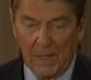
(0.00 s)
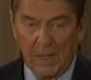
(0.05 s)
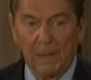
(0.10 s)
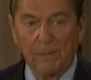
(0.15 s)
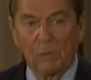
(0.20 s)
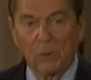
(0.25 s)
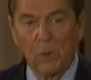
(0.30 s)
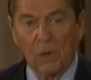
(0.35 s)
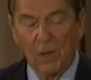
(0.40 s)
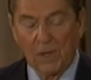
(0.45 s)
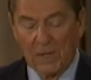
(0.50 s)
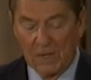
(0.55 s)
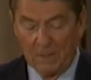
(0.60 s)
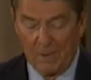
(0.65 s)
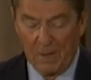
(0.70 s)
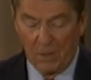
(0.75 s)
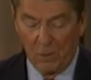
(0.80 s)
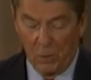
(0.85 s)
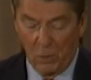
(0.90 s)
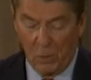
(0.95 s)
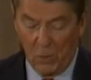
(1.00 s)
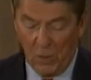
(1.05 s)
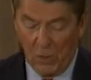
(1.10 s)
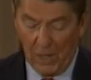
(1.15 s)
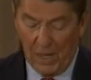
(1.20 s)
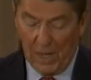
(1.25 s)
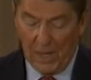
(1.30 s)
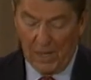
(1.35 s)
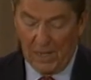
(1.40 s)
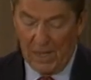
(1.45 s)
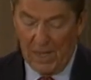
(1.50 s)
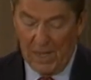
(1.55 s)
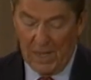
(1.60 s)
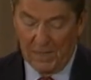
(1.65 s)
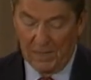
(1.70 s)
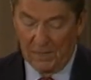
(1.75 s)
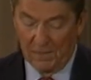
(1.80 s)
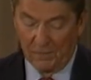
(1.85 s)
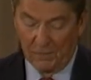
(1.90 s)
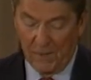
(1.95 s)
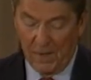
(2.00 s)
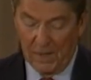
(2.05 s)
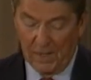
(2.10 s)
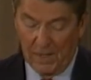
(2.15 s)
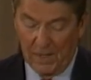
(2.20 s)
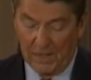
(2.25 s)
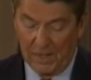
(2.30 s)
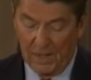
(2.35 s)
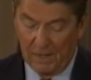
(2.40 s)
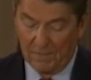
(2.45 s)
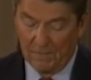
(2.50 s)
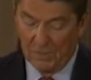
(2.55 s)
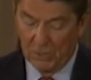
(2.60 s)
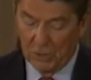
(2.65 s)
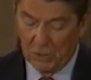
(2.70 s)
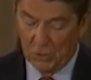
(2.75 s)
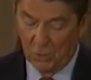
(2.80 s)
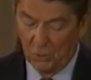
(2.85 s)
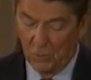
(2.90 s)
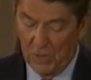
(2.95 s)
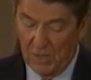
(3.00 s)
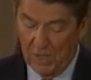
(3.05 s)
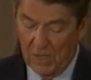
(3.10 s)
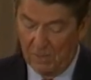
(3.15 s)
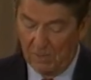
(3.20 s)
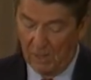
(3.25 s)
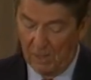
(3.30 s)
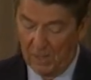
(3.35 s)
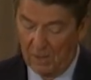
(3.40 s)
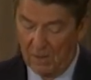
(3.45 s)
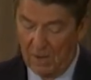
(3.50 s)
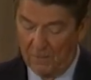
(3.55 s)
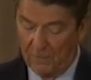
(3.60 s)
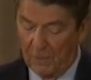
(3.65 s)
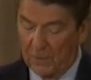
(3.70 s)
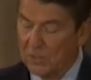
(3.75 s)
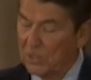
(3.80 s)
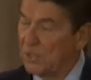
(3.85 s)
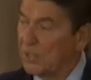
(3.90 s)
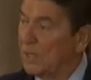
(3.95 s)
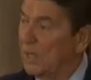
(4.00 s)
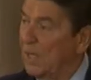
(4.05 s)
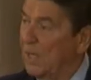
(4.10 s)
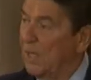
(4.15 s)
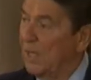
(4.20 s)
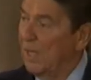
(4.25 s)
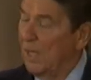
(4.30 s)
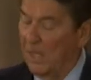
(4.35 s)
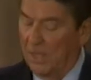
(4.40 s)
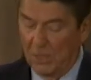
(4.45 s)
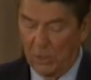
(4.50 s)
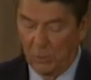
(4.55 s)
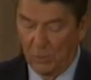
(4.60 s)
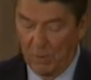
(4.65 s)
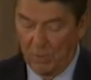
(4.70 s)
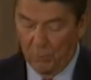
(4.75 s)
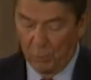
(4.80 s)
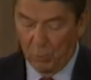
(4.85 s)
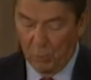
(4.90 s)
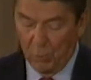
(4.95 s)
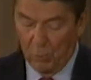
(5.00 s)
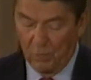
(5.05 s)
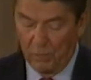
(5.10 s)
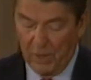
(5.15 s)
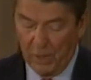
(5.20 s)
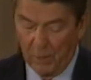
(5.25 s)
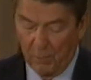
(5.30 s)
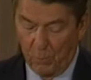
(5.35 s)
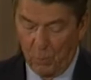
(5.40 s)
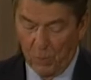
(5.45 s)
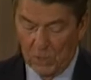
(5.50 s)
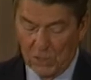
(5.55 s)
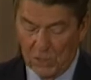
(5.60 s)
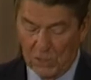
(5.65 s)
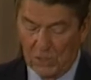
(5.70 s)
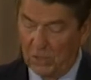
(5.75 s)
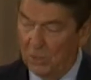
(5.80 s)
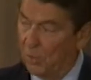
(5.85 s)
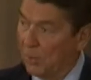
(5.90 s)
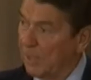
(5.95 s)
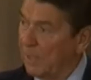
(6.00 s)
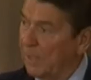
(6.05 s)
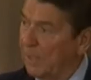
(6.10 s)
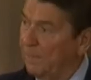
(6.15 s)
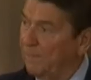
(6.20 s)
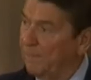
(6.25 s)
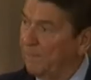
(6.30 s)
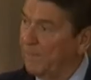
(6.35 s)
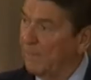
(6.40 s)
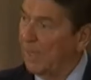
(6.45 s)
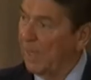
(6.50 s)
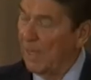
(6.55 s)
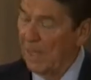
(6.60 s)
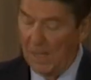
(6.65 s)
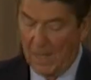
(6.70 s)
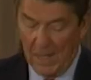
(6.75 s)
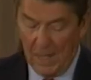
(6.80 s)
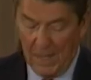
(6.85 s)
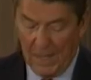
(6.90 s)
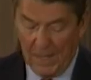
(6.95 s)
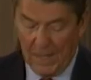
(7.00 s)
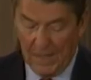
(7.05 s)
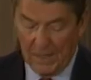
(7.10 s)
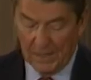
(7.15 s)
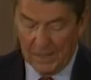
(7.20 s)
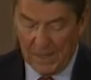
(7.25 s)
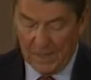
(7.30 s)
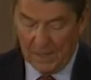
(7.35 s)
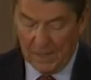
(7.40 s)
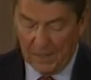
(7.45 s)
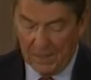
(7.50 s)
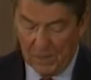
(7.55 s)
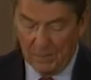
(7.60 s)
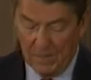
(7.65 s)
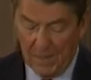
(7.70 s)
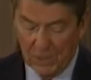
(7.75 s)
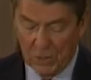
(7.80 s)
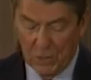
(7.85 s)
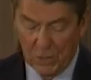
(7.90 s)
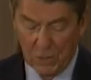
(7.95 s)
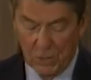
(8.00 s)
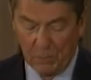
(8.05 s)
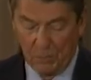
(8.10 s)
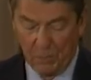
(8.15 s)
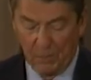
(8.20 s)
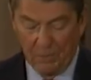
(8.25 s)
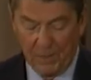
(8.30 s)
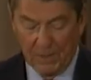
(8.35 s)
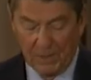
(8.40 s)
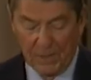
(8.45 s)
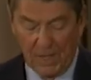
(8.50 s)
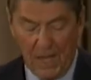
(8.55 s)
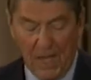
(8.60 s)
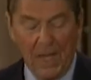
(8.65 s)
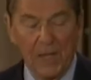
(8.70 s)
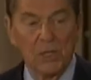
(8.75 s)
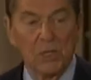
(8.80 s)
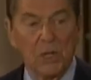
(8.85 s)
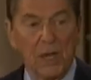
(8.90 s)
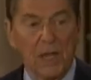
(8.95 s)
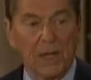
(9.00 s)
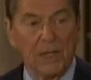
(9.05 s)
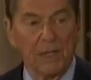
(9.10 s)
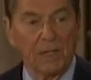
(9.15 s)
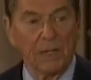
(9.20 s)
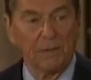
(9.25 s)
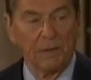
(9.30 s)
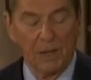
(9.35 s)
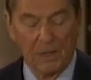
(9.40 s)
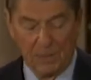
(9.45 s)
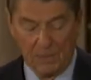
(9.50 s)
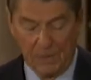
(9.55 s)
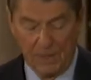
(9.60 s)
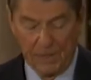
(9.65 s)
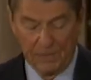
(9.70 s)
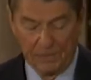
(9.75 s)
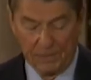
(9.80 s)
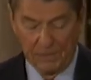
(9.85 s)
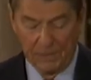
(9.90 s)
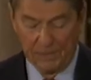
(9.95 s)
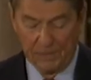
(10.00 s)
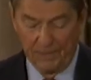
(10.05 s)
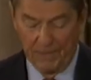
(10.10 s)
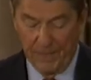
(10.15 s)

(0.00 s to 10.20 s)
I'm calling upon all allied and friendly governments to redouble their efforts to improve airport security and take other measures to prevent the hijacking of aircraft.